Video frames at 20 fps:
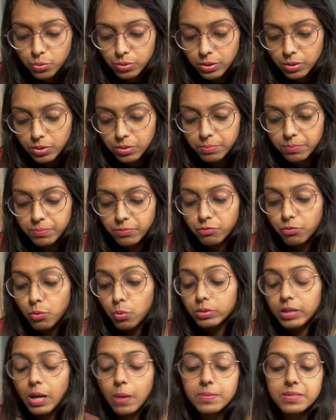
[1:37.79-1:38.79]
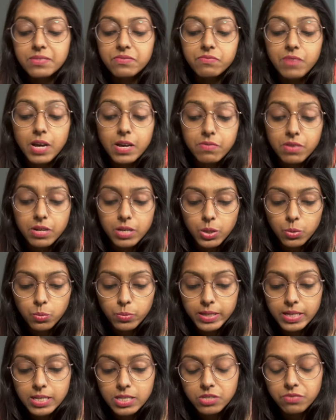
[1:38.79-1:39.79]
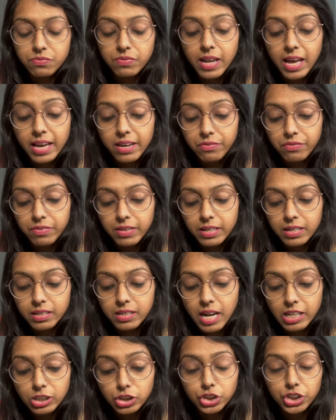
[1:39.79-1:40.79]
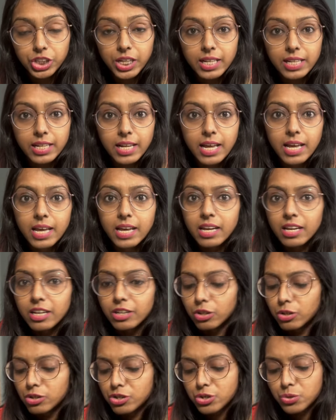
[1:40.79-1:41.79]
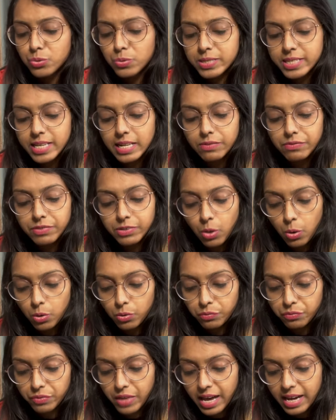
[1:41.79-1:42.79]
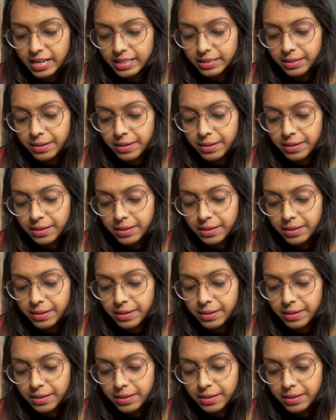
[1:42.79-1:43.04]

the 4,500 weeks life in a nutshell, your true self and all of that.